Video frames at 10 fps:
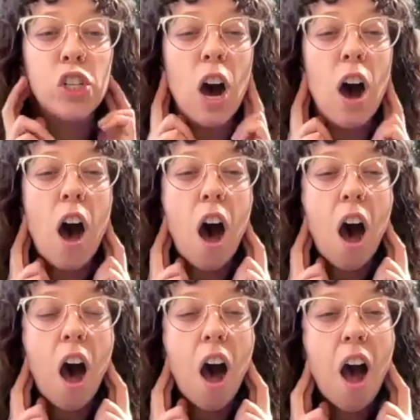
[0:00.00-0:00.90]

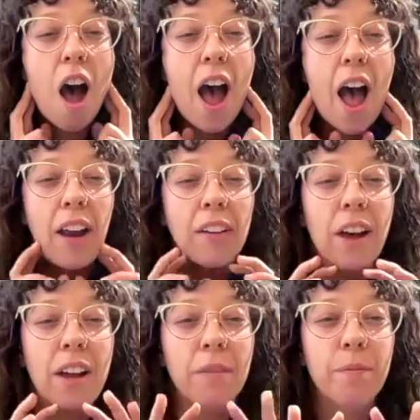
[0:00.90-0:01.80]
jaw and
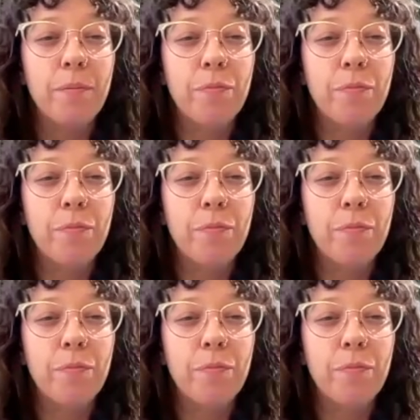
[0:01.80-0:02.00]
let